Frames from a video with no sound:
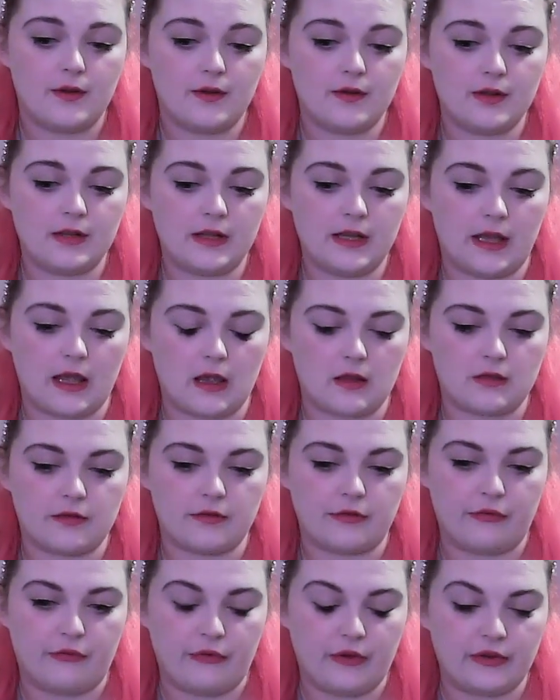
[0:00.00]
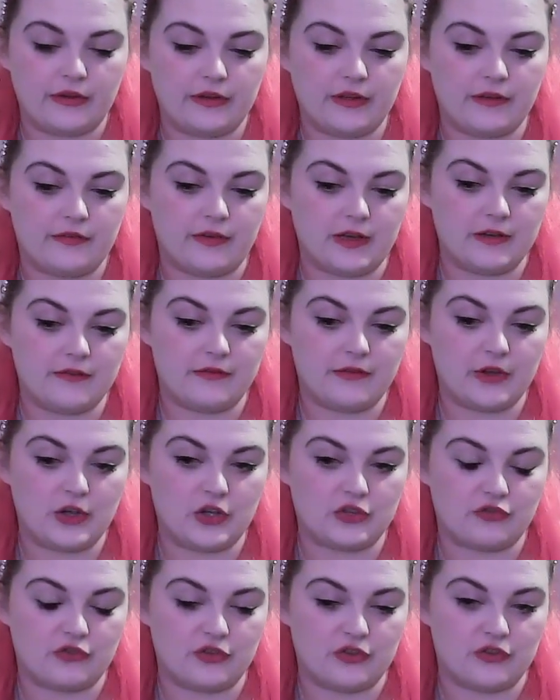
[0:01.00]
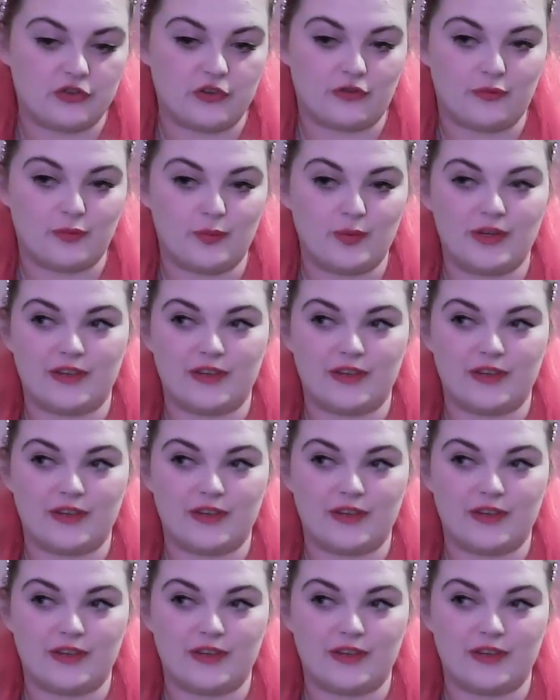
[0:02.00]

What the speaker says: Like the 30th anniversary stuff would have